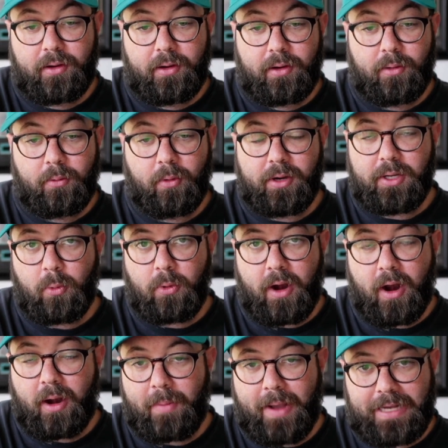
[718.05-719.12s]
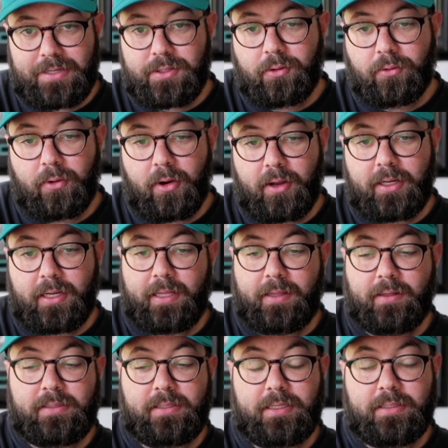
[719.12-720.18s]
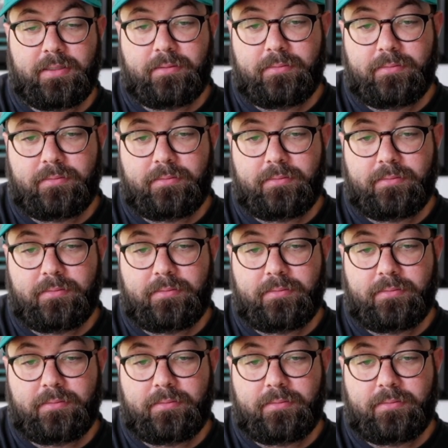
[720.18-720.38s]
where you went on a magical run to end the season.